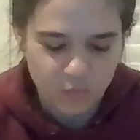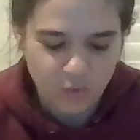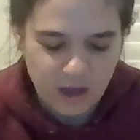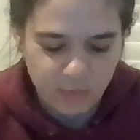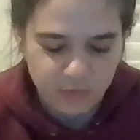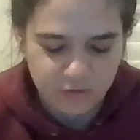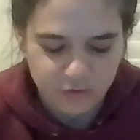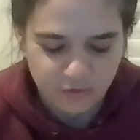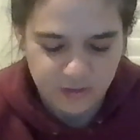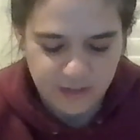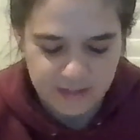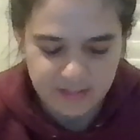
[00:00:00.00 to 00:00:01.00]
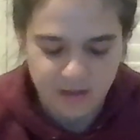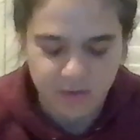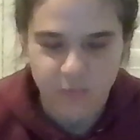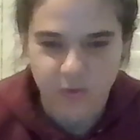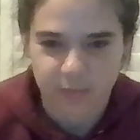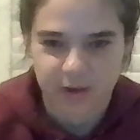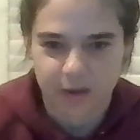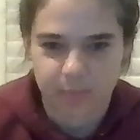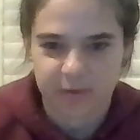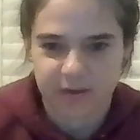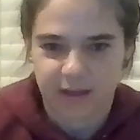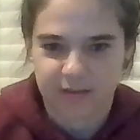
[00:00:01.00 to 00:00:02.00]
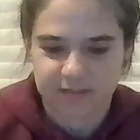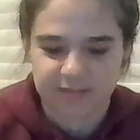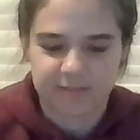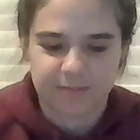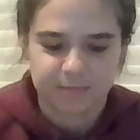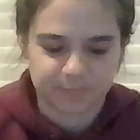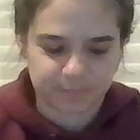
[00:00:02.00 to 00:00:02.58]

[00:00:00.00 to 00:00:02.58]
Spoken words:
how would you create that? What would happen next?